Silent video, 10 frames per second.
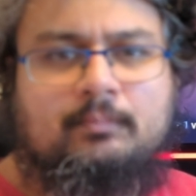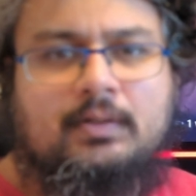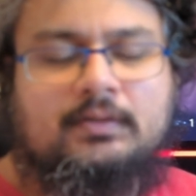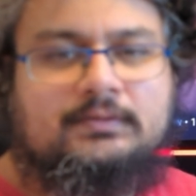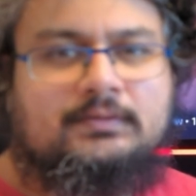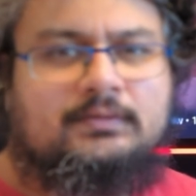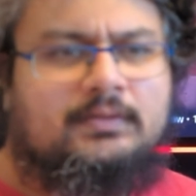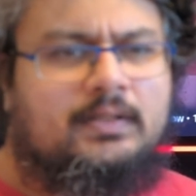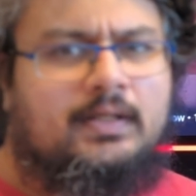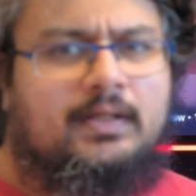Boxing
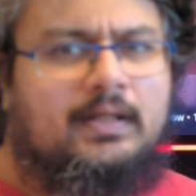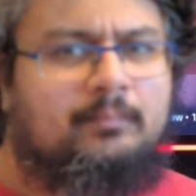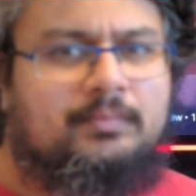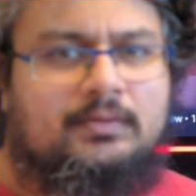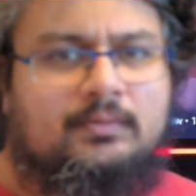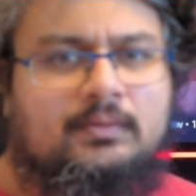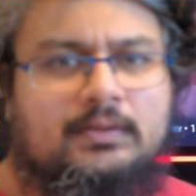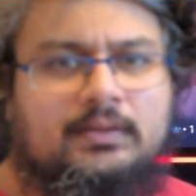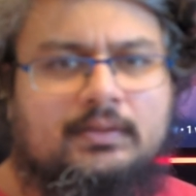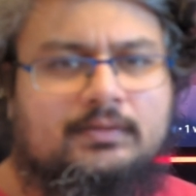Day, happy New
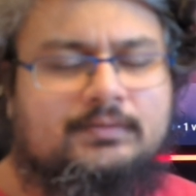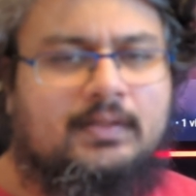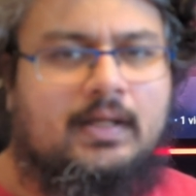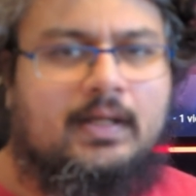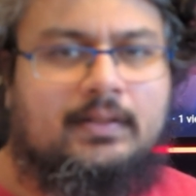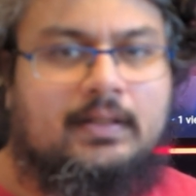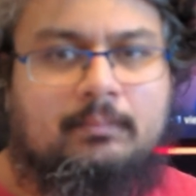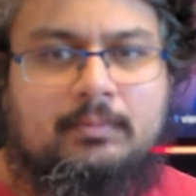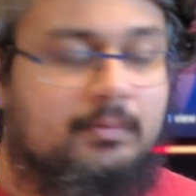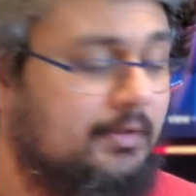Year's, and
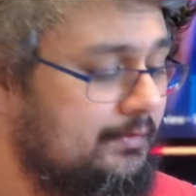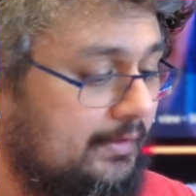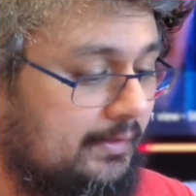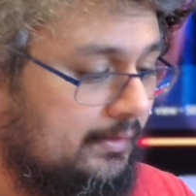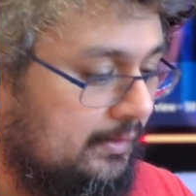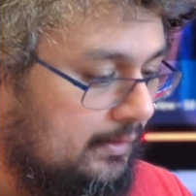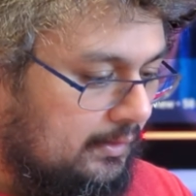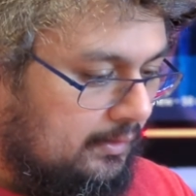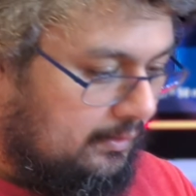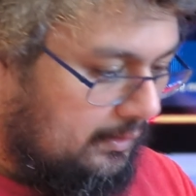happy birthday.
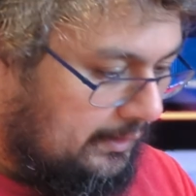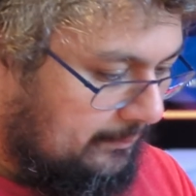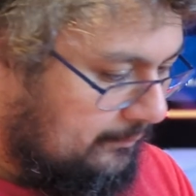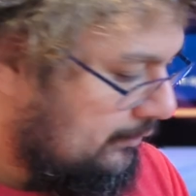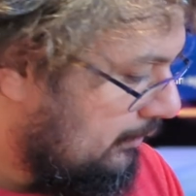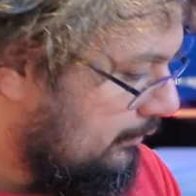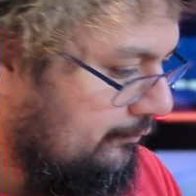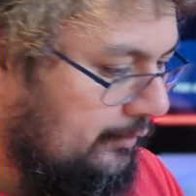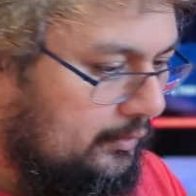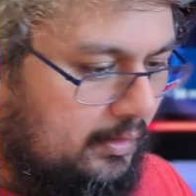Alright, so
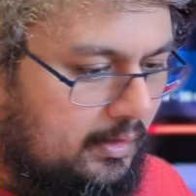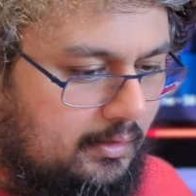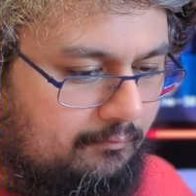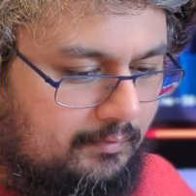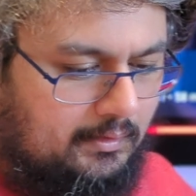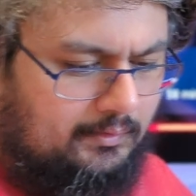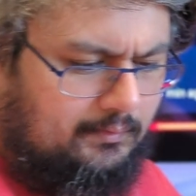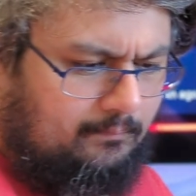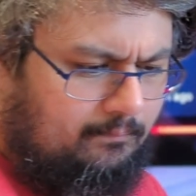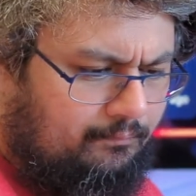review of,
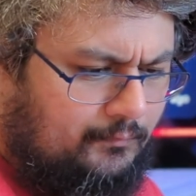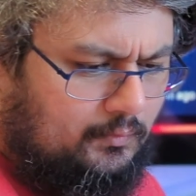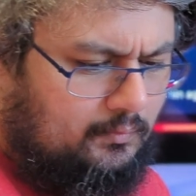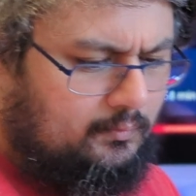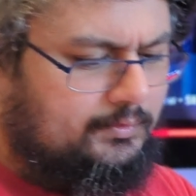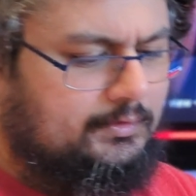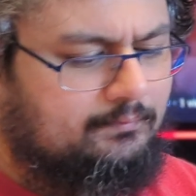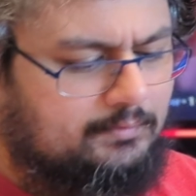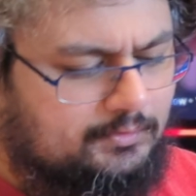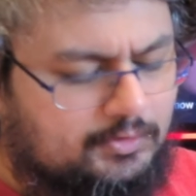was
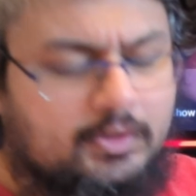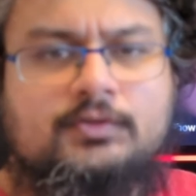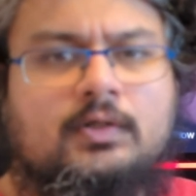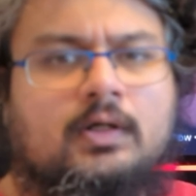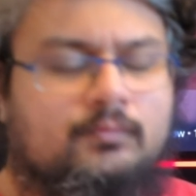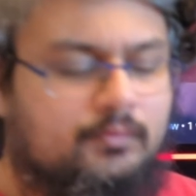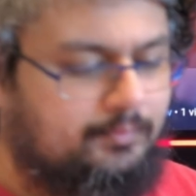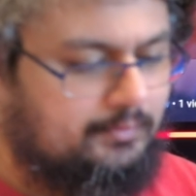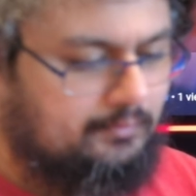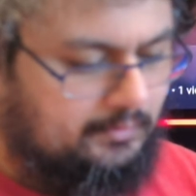it, The Church on
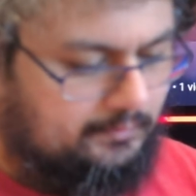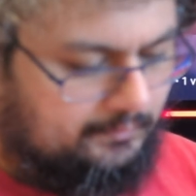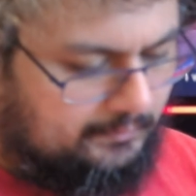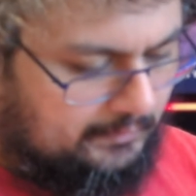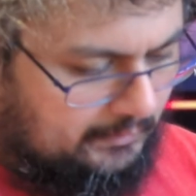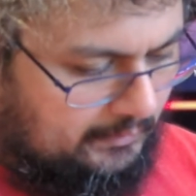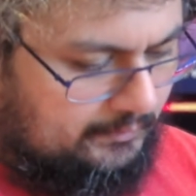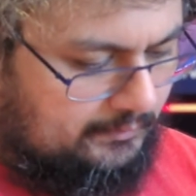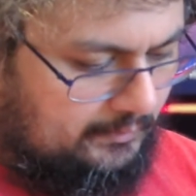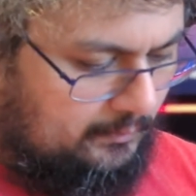Ruby Road.
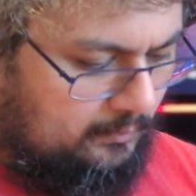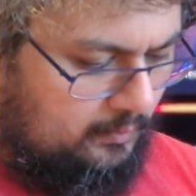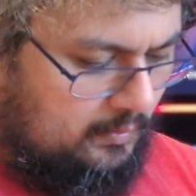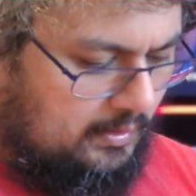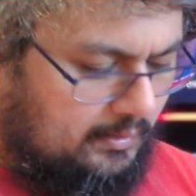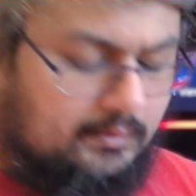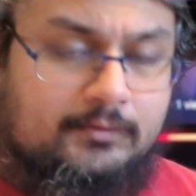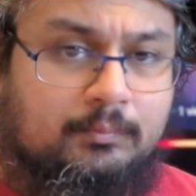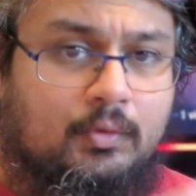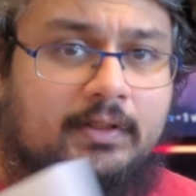So what,
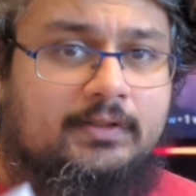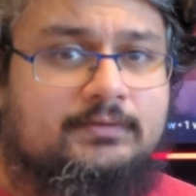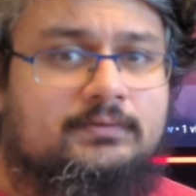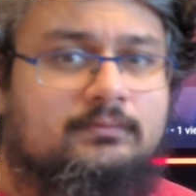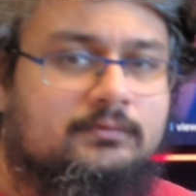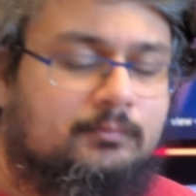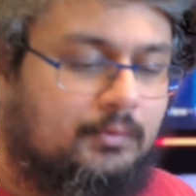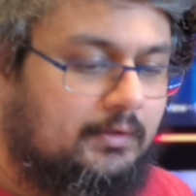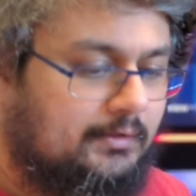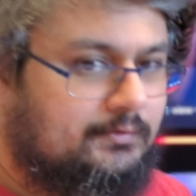spoilers,
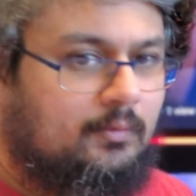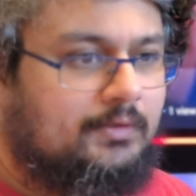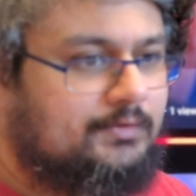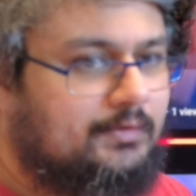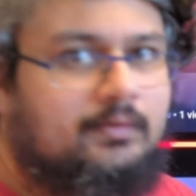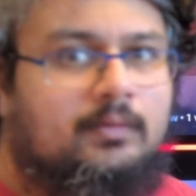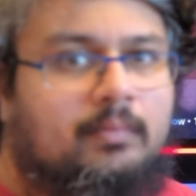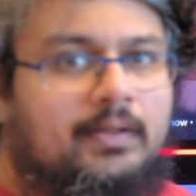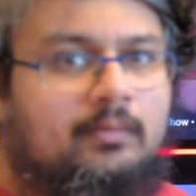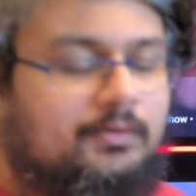spoilers, go watch it and
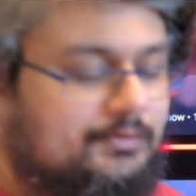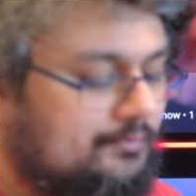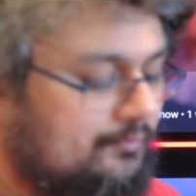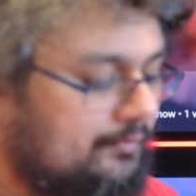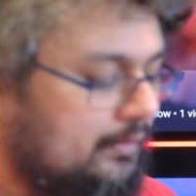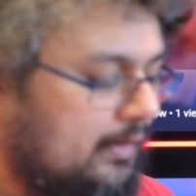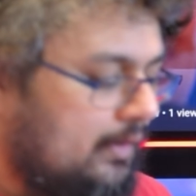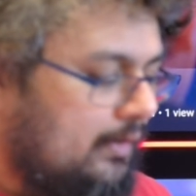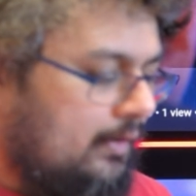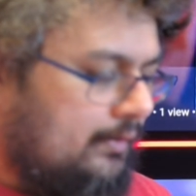come back watch this review.
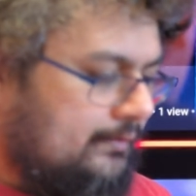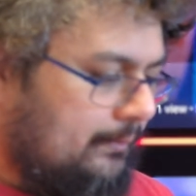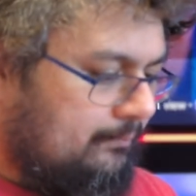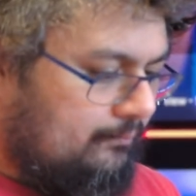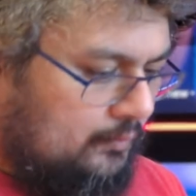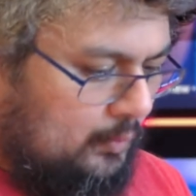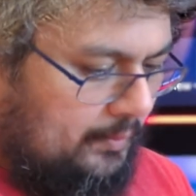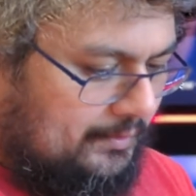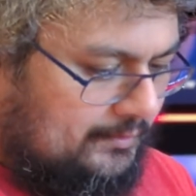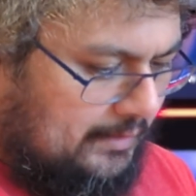So what
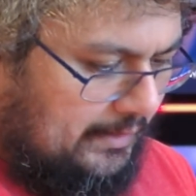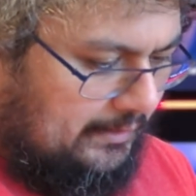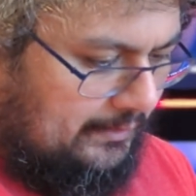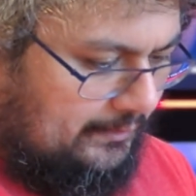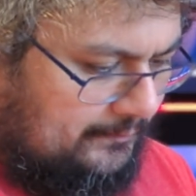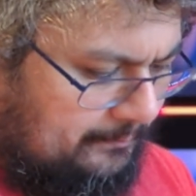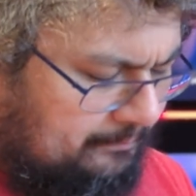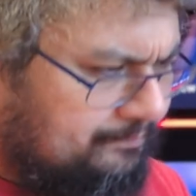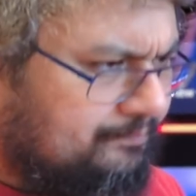I'm going to say is,